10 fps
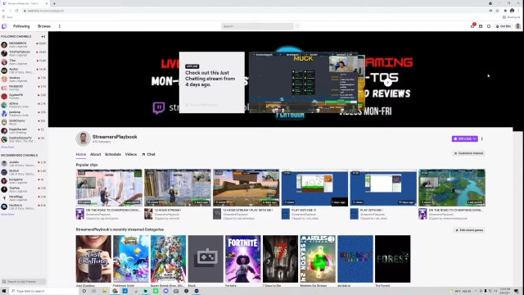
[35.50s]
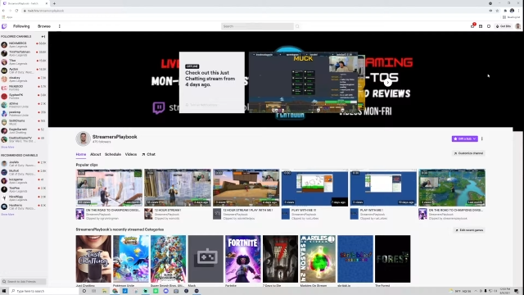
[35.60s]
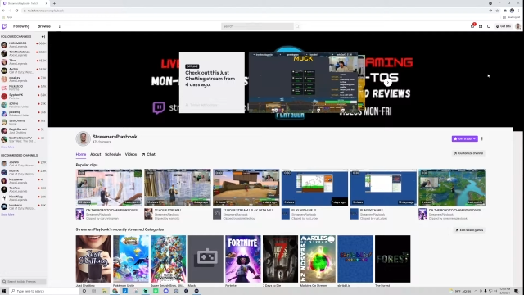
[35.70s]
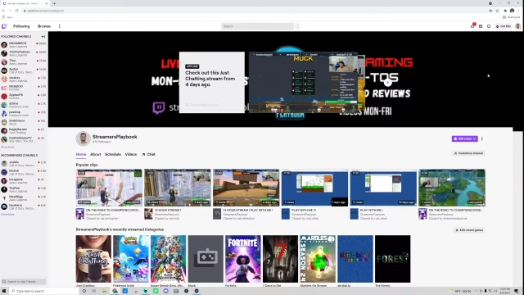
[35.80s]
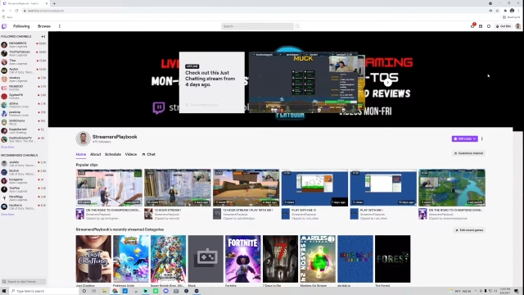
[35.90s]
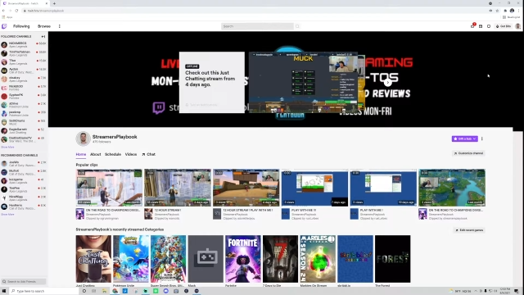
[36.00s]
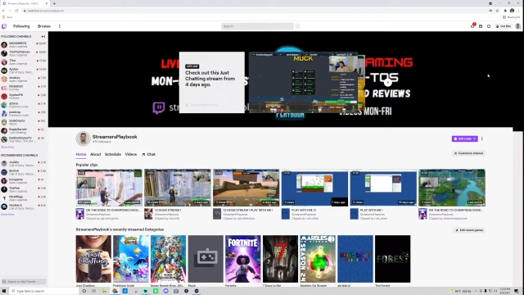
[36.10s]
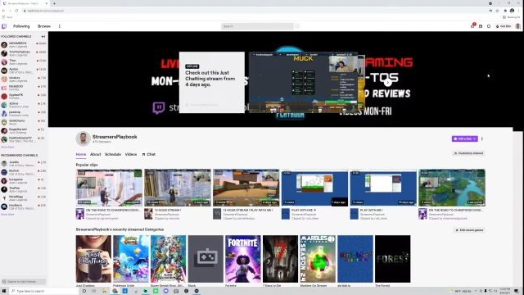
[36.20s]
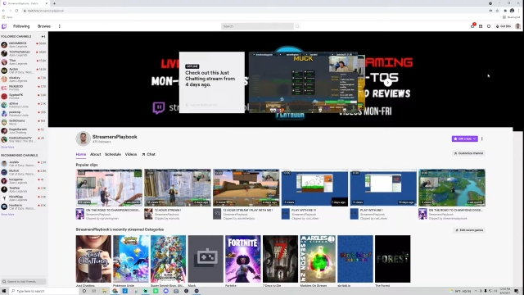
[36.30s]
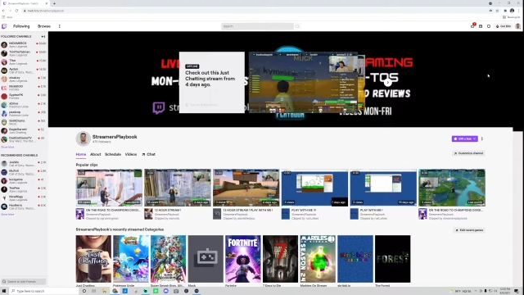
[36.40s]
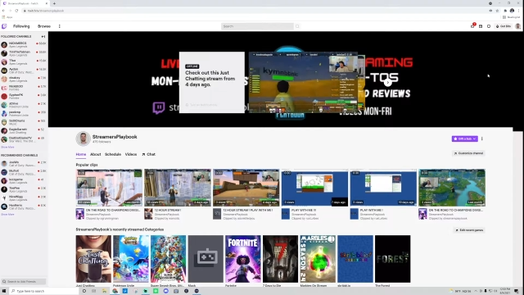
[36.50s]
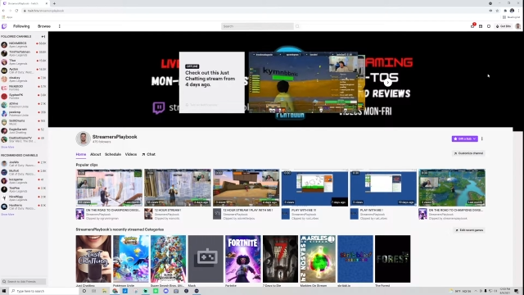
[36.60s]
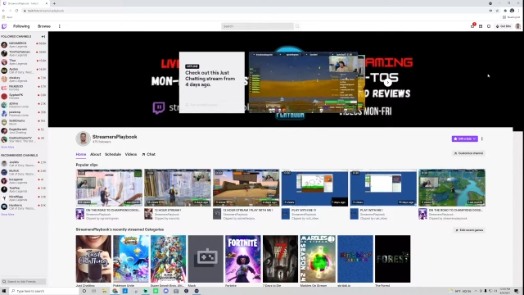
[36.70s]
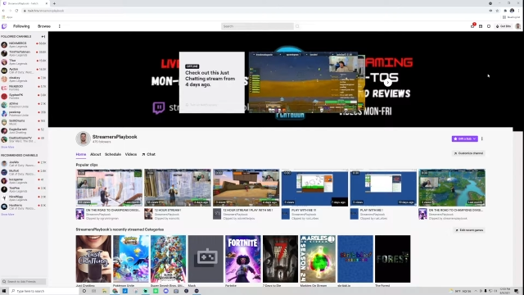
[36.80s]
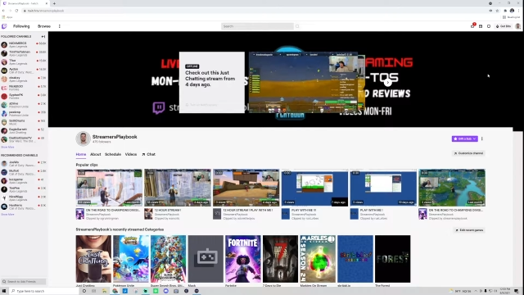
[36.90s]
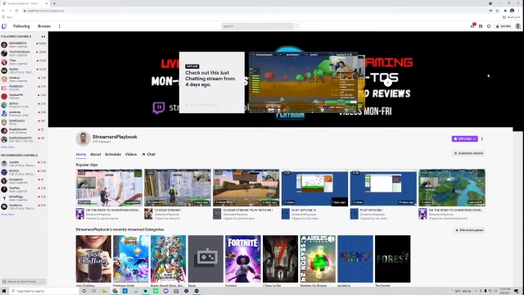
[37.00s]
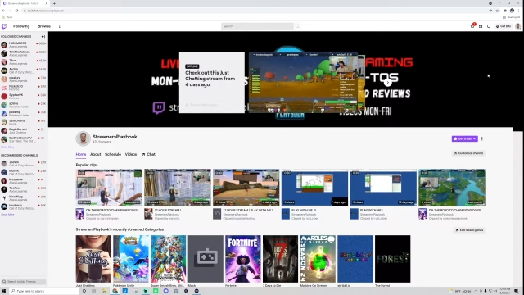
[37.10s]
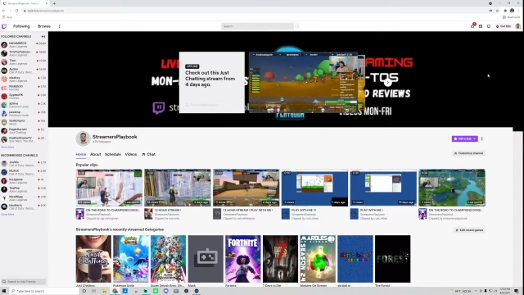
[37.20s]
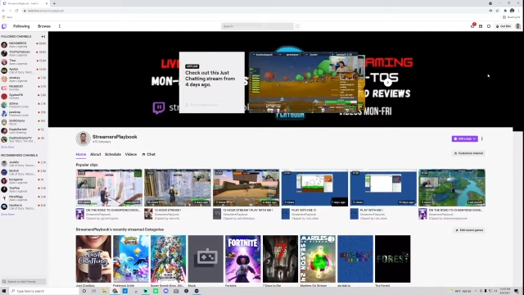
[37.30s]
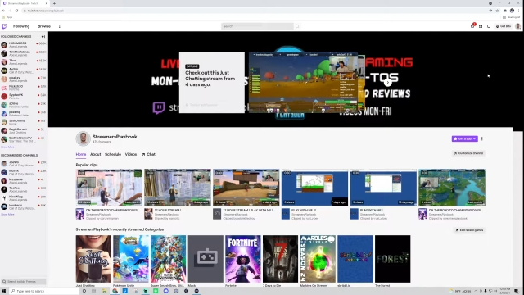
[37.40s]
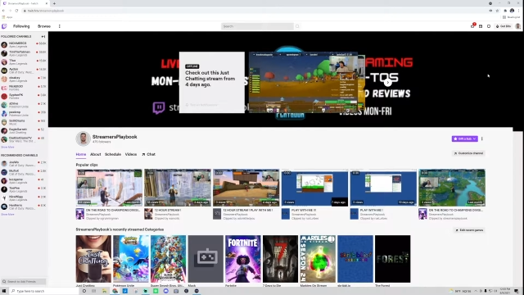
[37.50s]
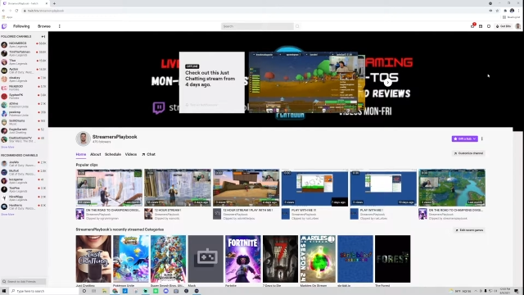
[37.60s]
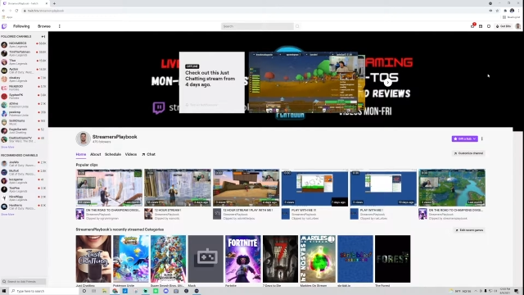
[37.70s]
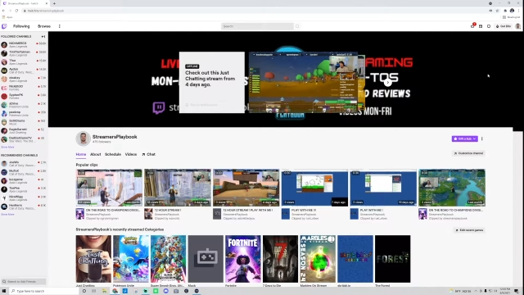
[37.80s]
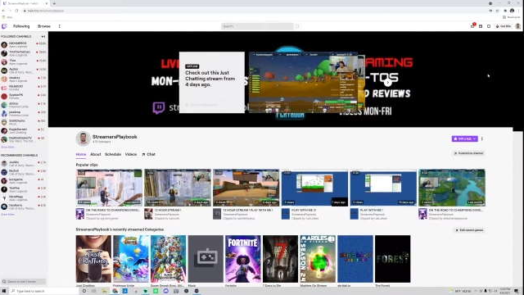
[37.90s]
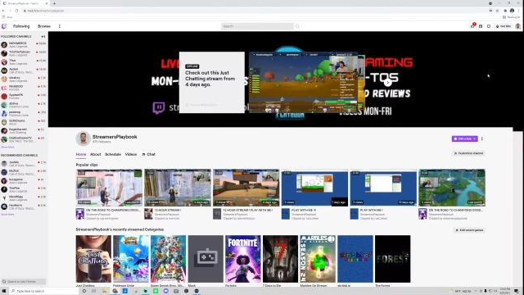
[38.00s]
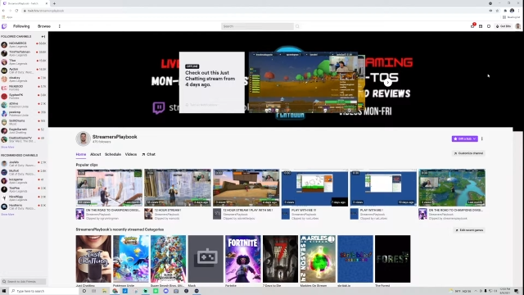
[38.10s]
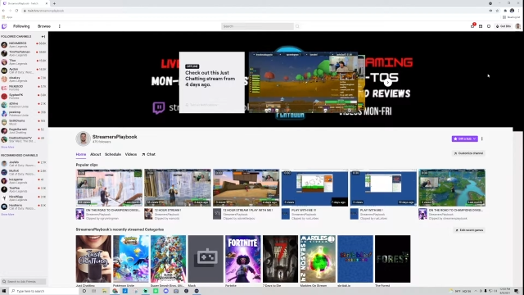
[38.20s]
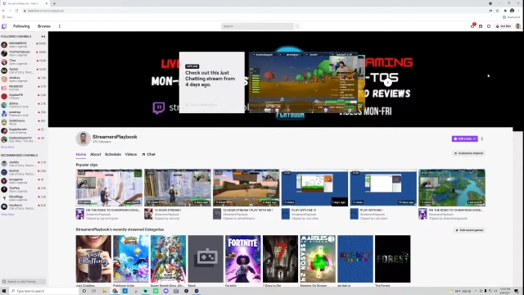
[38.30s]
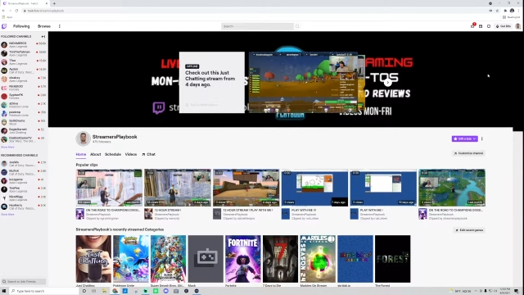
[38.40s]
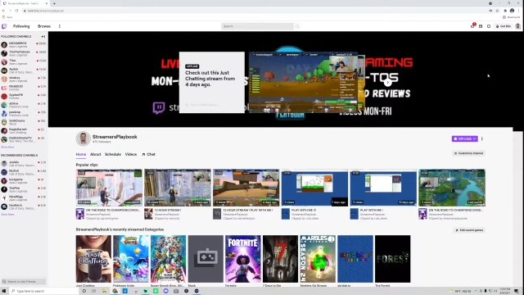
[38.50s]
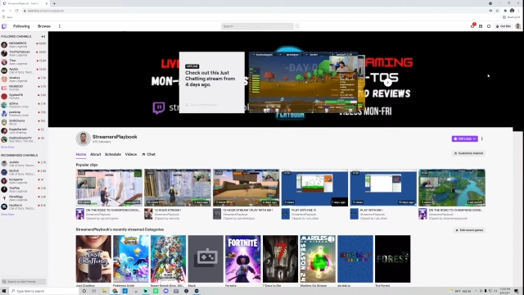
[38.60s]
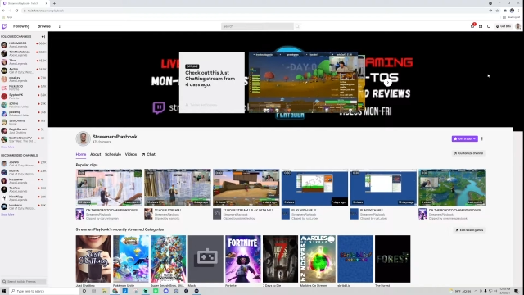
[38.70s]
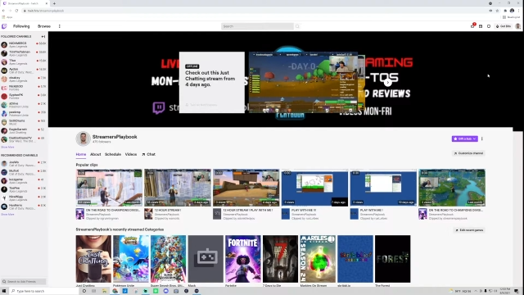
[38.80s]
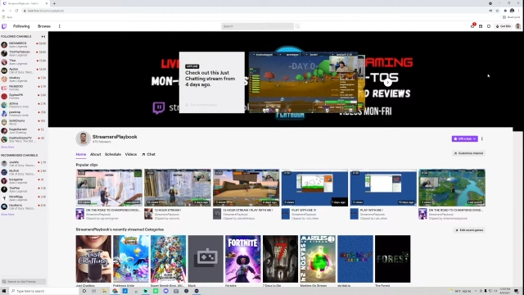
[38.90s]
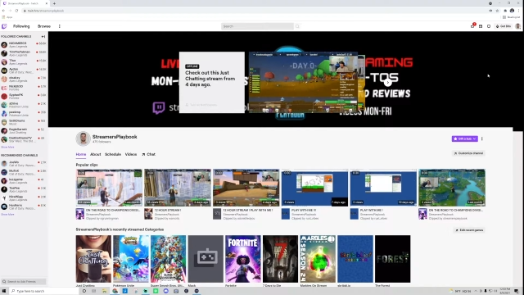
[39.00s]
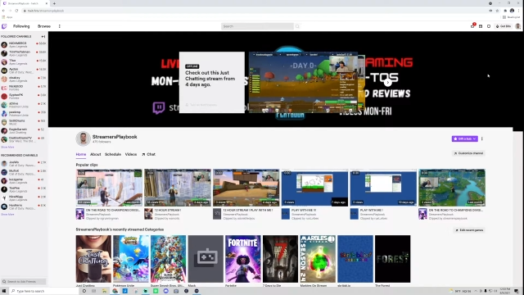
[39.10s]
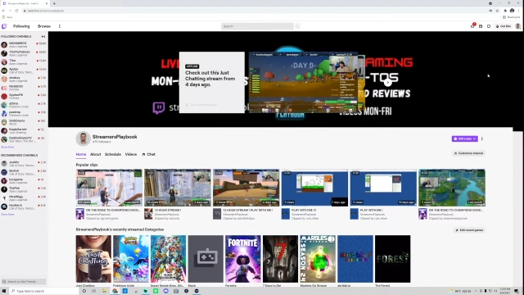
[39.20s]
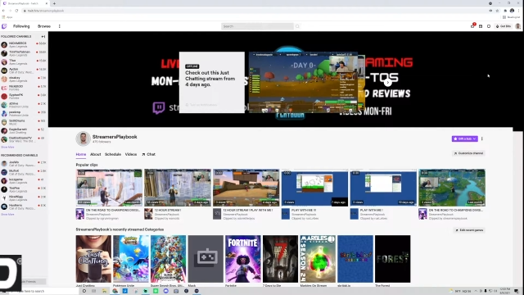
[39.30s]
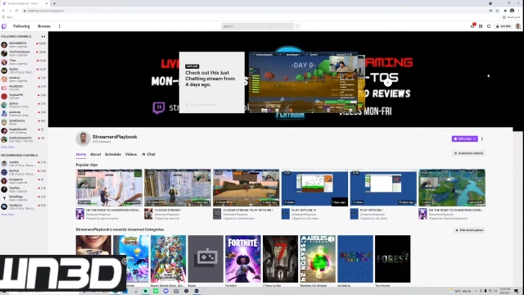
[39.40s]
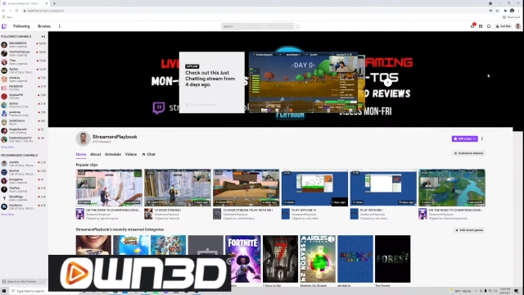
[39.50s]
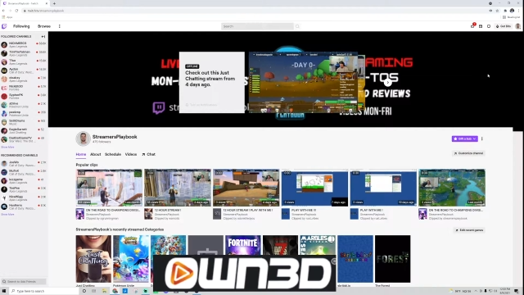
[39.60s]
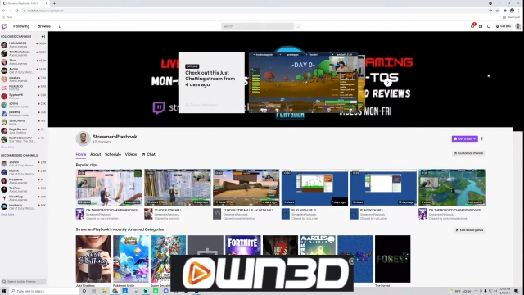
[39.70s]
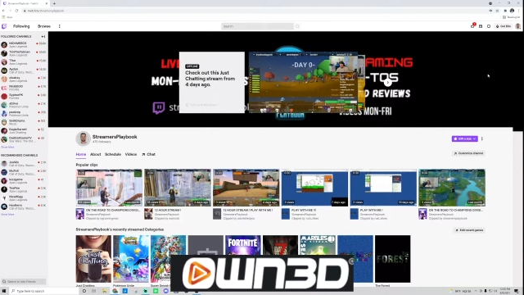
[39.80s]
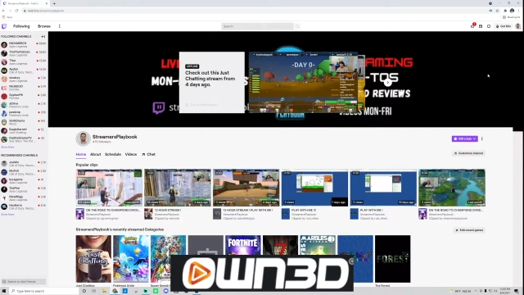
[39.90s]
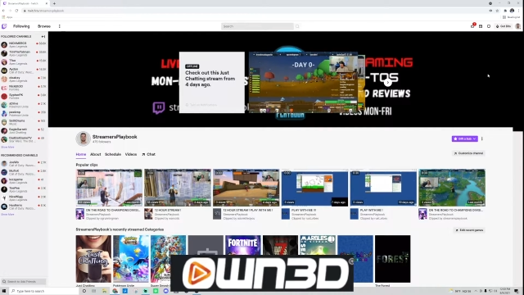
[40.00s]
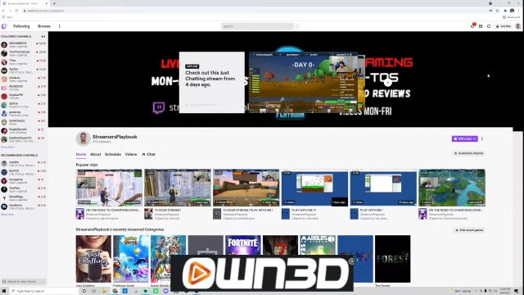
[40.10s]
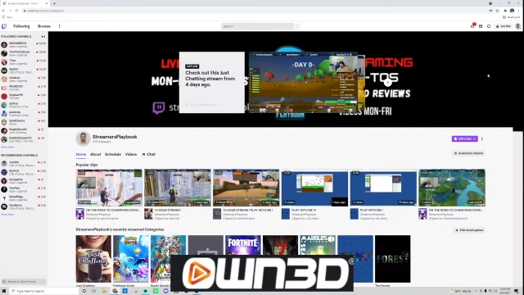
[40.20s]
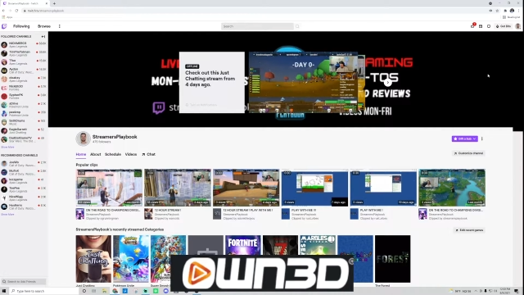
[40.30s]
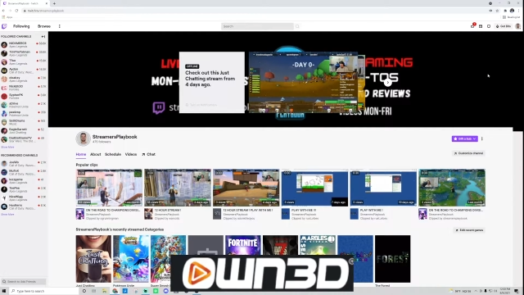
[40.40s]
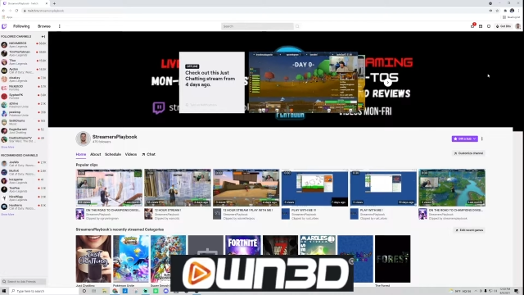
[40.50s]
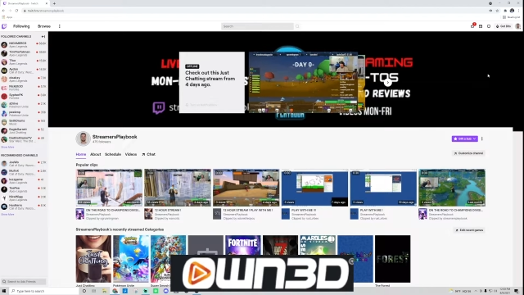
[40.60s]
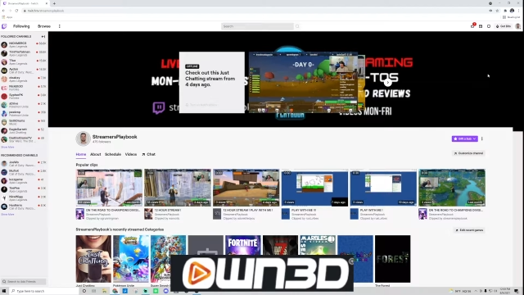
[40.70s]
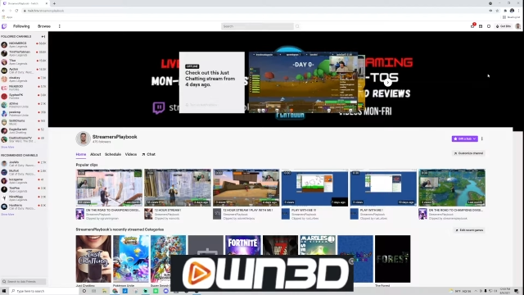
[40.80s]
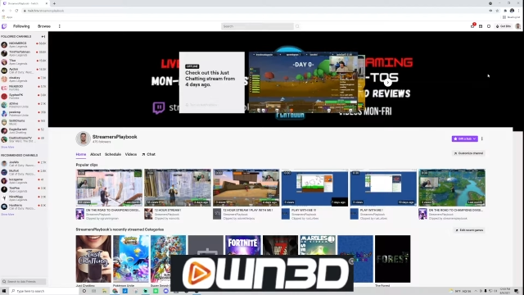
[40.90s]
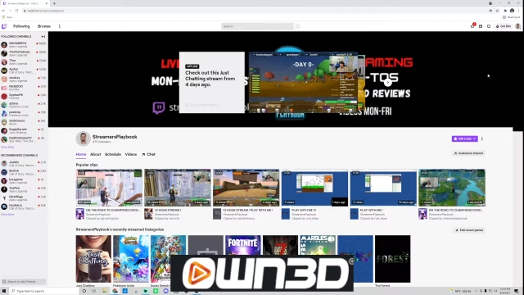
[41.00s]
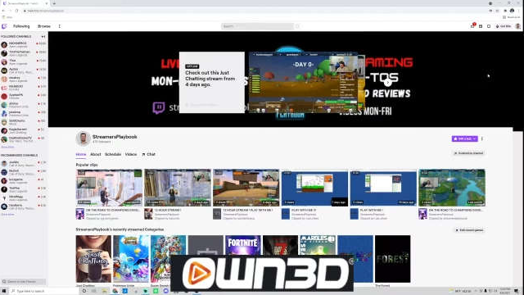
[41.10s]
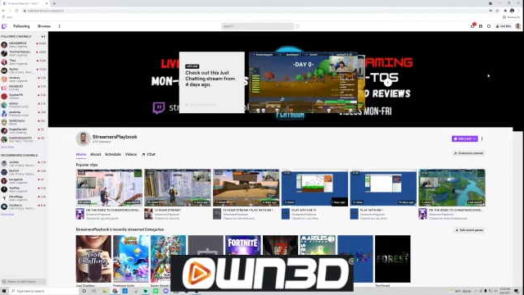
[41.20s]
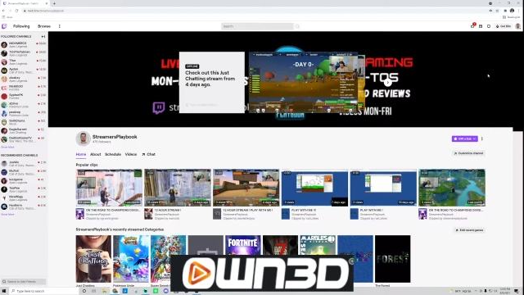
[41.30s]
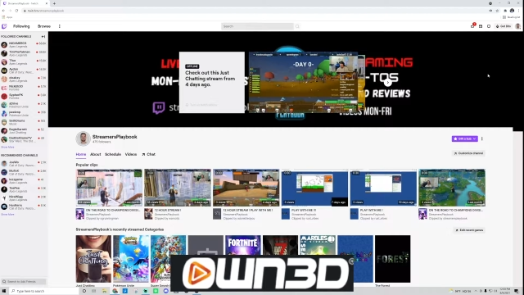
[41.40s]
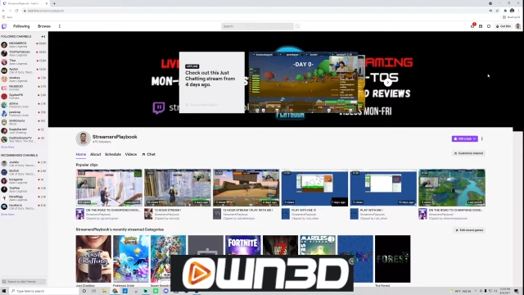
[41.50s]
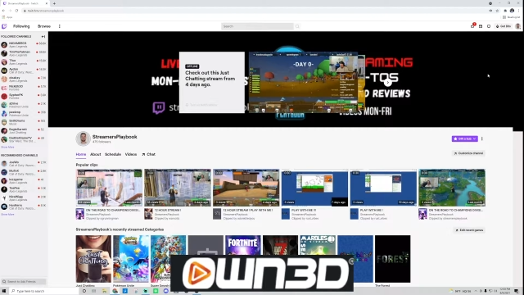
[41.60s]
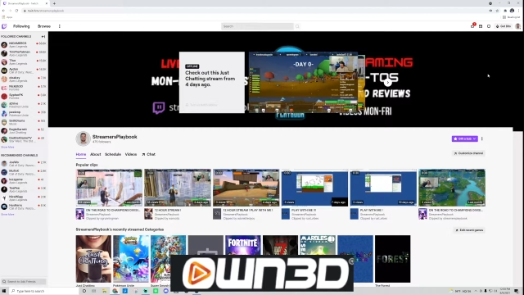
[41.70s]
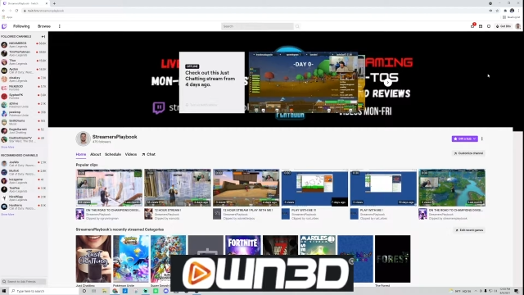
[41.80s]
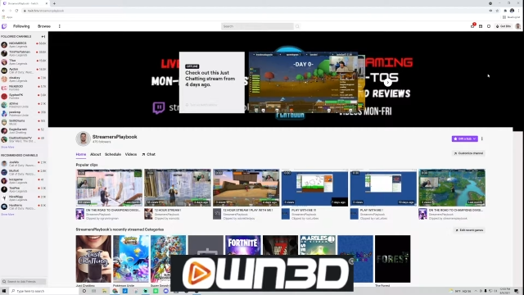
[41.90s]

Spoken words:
No face is visible, so there are no lips to read.